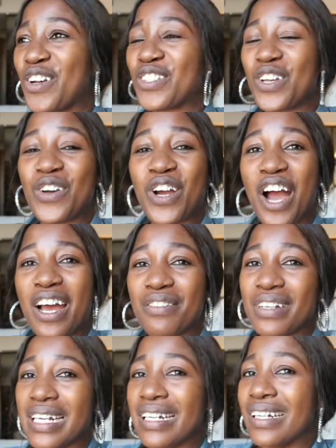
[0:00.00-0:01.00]
So
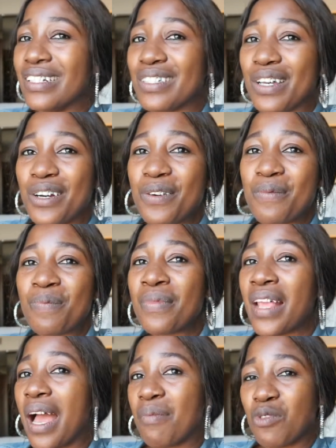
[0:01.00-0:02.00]
convenient. So
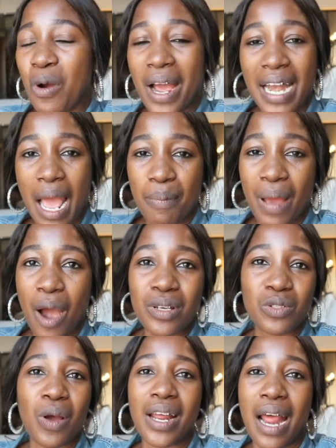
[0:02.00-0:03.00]
I'm quite happy. I
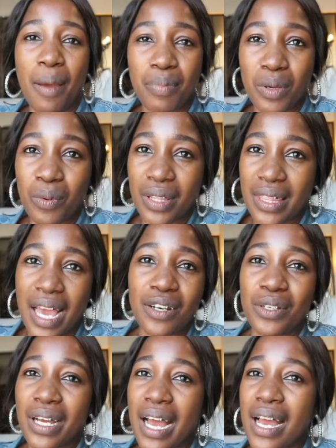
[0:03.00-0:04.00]
was quite happy with that,
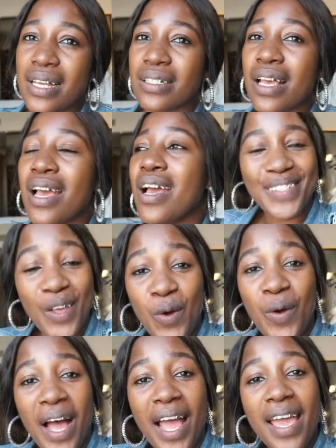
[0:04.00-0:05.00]
you guys.
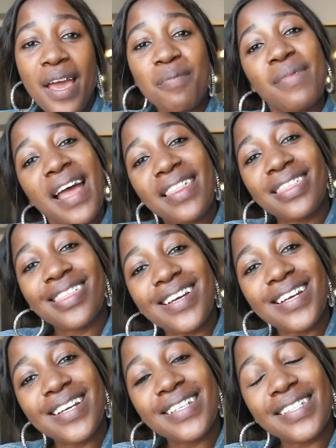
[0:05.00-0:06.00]
So I am at the